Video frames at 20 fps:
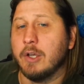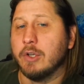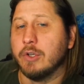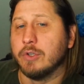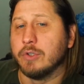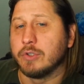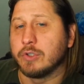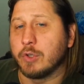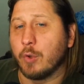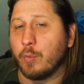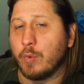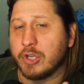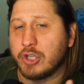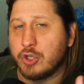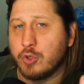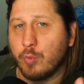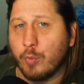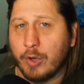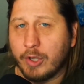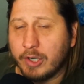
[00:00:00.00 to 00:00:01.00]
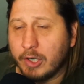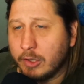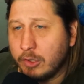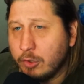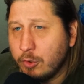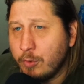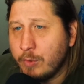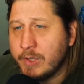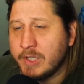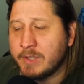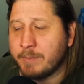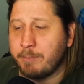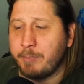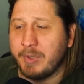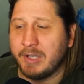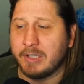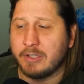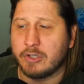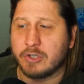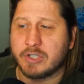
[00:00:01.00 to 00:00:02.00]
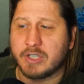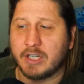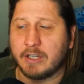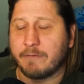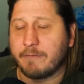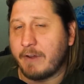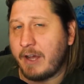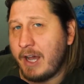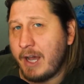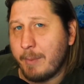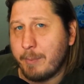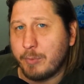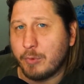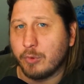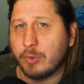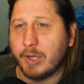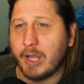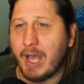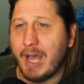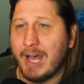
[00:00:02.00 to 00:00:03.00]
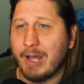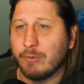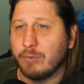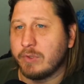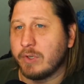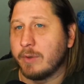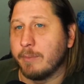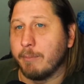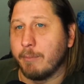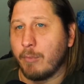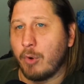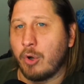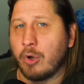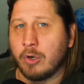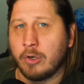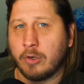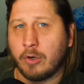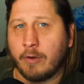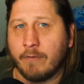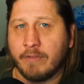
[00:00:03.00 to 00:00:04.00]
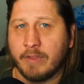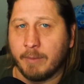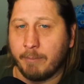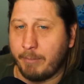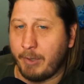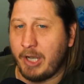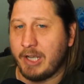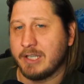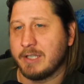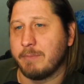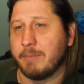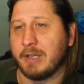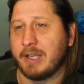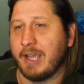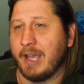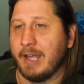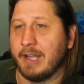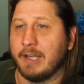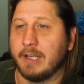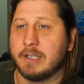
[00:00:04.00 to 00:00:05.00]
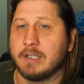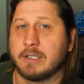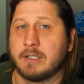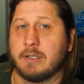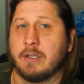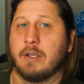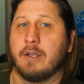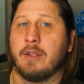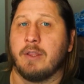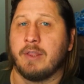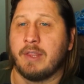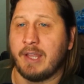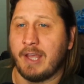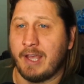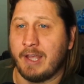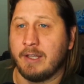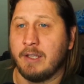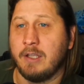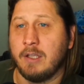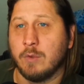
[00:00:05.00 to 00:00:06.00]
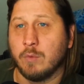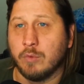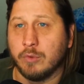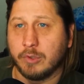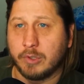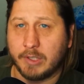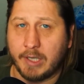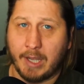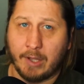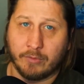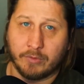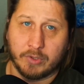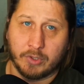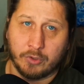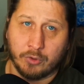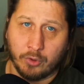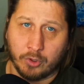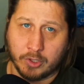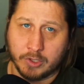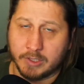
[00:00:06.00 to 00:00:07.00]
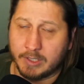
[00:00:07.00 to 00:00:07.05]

So what you want to do is build yourself up to counter more of the boss mechanics than he would counter yours.